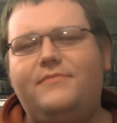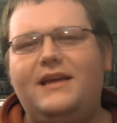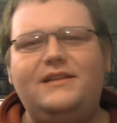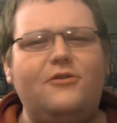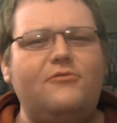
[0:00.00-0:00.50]

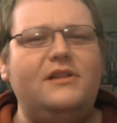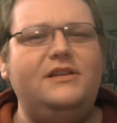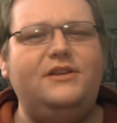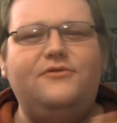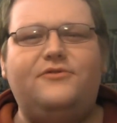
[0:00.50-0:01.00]
they don't
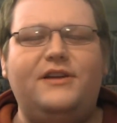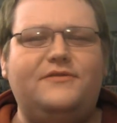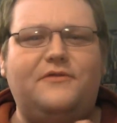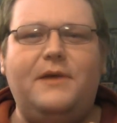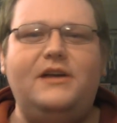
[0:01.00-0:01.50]
really do
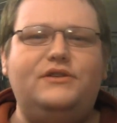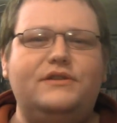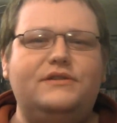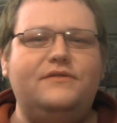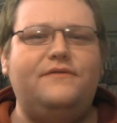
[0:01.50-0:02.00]

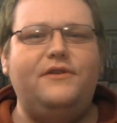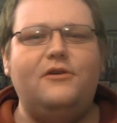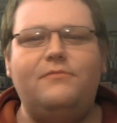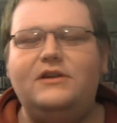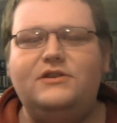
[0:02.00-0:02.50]
transformations in the
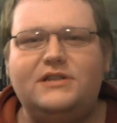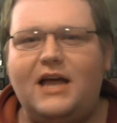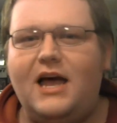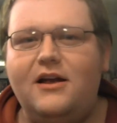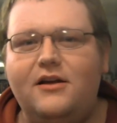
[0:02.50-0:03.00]
film, they just
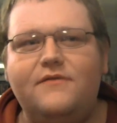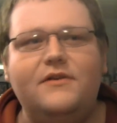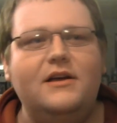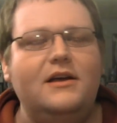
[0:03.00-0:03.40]
kind of